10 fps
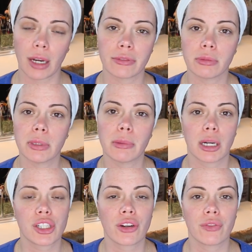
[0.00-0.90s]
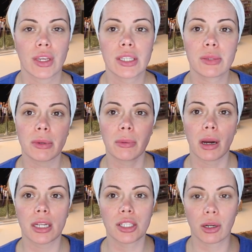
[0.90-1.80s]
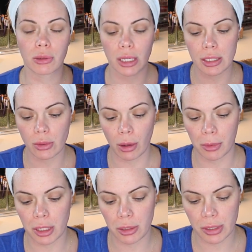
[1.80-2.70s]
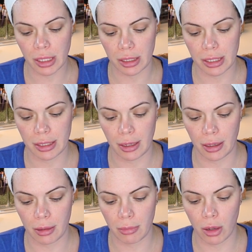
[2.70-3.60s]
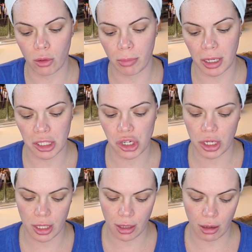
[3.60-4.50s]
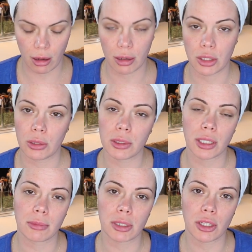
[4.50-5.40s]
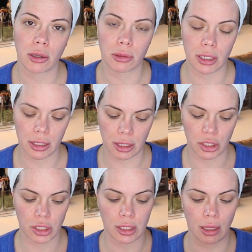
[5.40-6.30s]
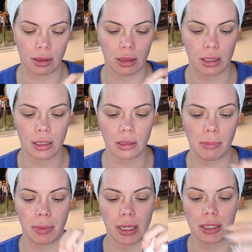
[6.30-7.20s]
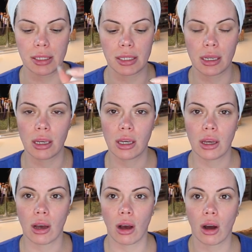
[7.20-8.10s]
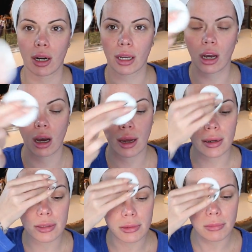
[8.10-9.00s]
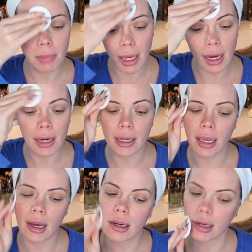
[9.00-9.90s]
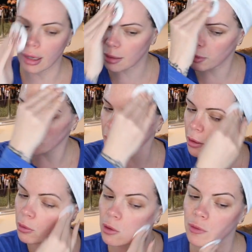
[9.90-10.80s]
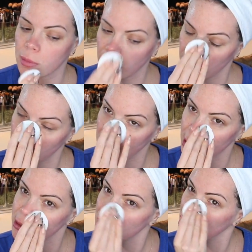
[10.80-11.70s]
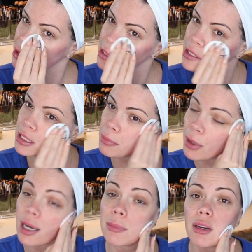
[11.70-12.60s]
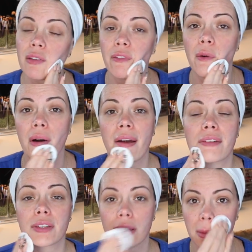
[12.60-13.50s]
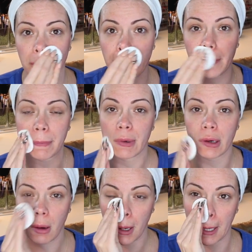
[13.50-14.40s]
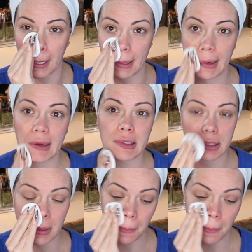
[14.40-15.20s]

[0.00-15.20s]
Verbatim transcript: after we wash our face, we wanna tone it. So I'm gonna use that same Obagi New Derm toner just a little bit on a cotton pad again and I'm going to go over my face and this is to prime it for everything we're gonna put on it next.